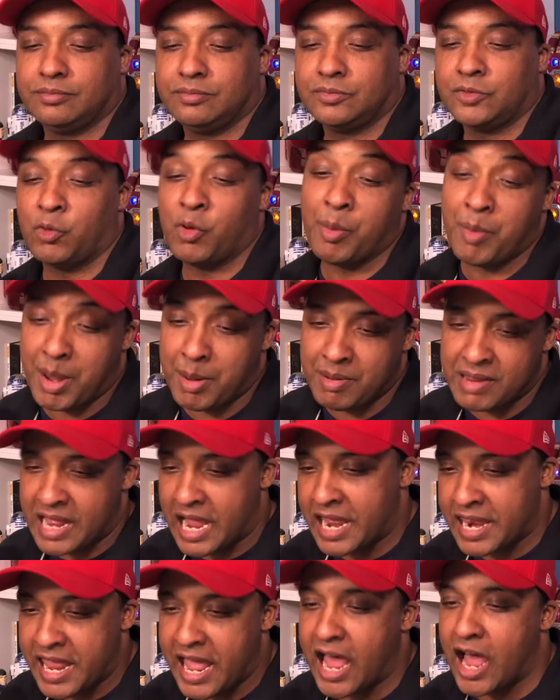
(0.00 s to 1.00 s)
Well, maybe
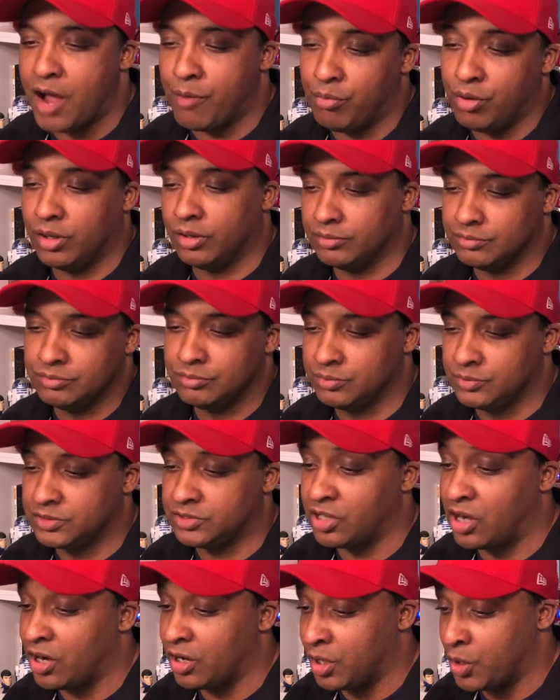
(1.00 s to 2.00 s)
not now, but
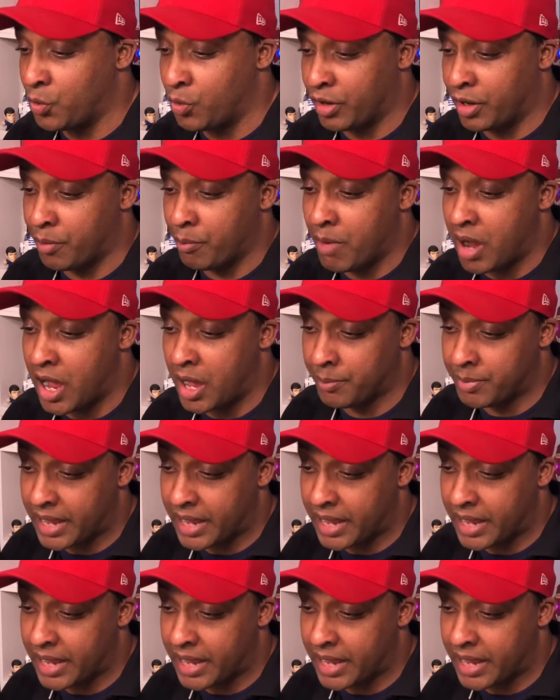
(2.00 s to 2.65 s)
certainly when her mom